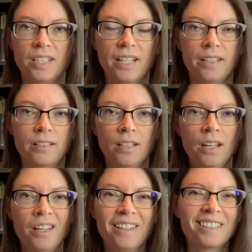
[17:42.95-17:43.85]
and
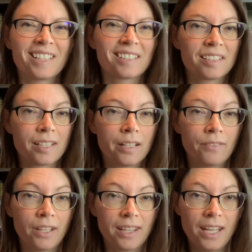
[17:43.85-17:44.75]
the sex is kind of
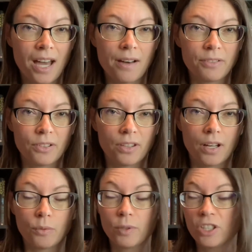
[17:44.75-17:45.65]
like the
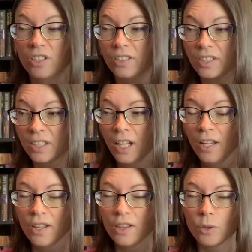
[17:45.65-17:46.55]
afterthought, which is
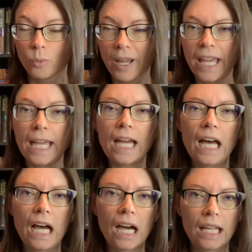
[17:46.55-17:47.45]
the way
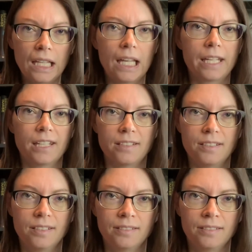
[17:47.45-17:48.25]
I like it.